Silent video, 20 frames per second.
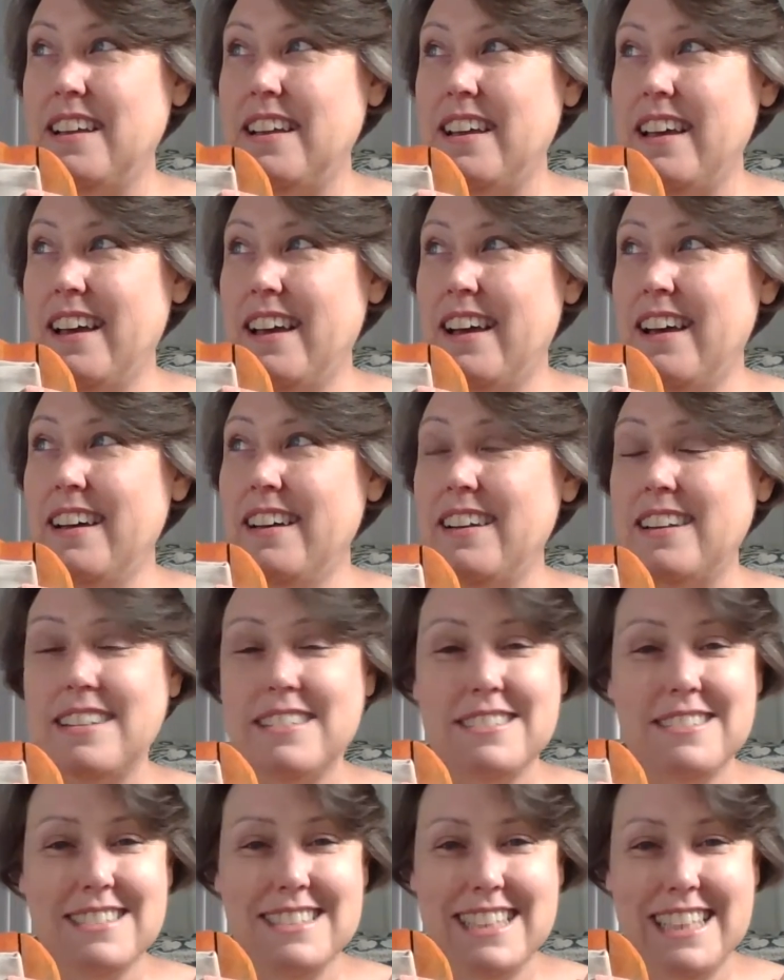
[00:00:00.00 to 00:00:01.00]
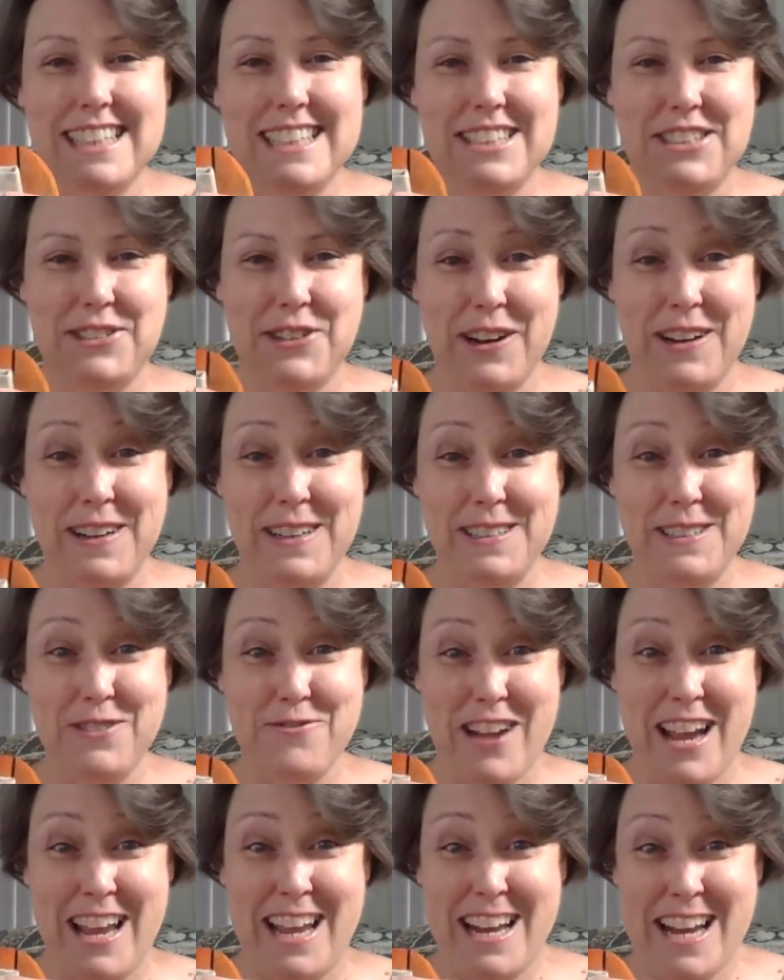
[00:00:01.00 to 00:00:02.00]
Ah, it's starting to
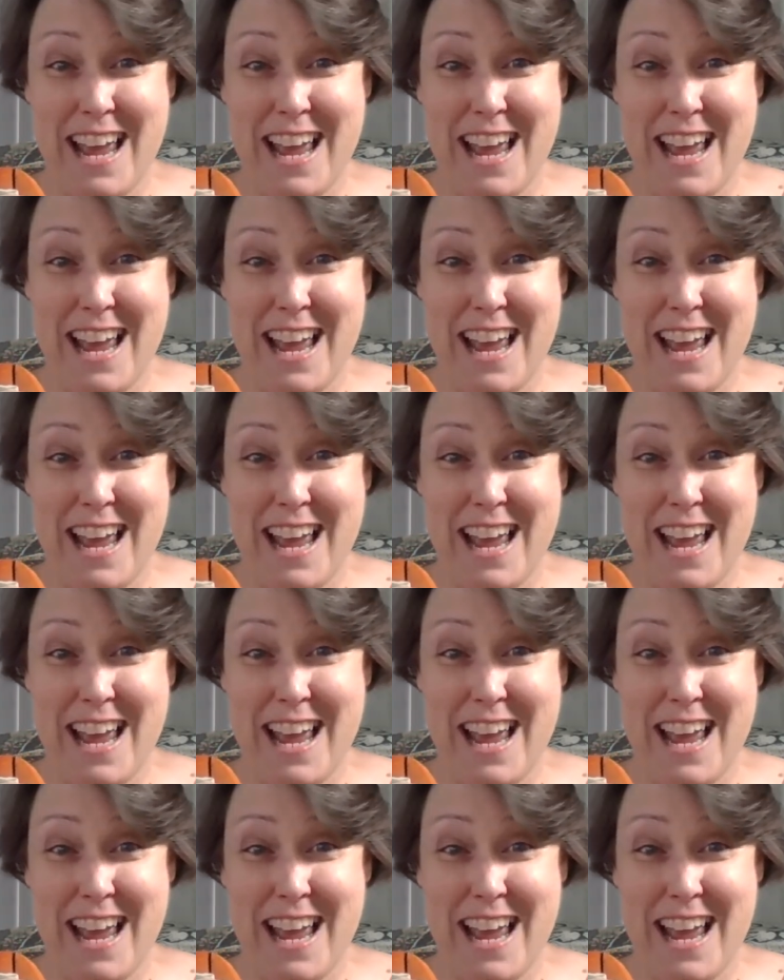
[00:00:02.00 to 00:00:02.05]
rain.